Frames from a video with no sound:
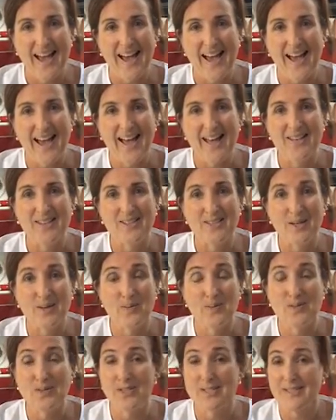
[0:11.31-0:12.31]
And
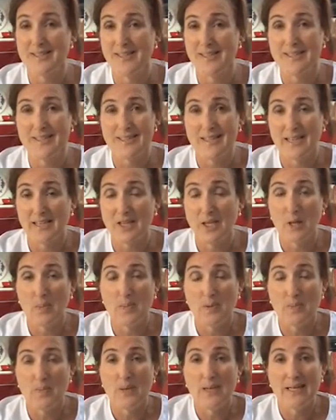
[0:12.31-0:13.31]
I'd just like to take a
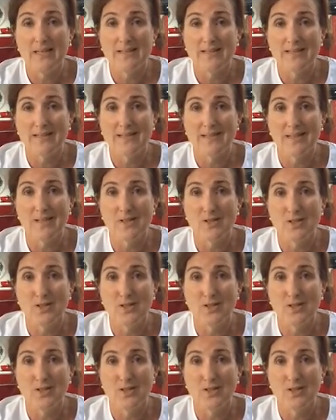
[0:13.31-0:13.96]
couple of minutes